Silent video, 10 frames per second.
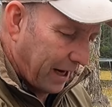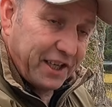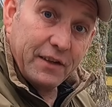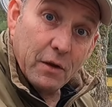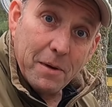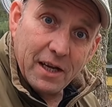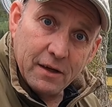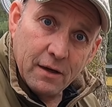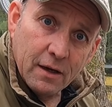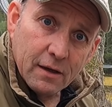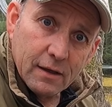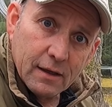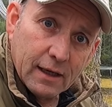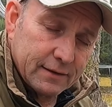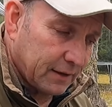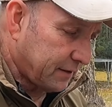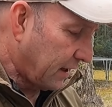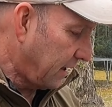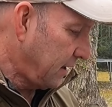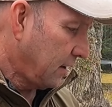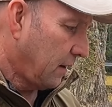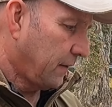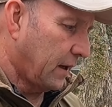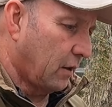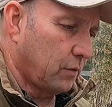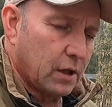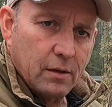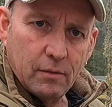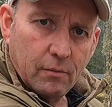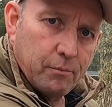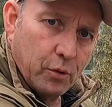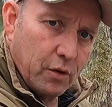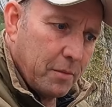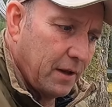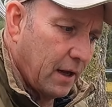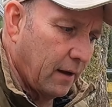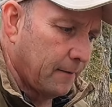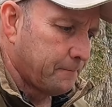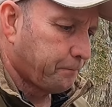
bedding them in, as they say, then I'm going to put them in there.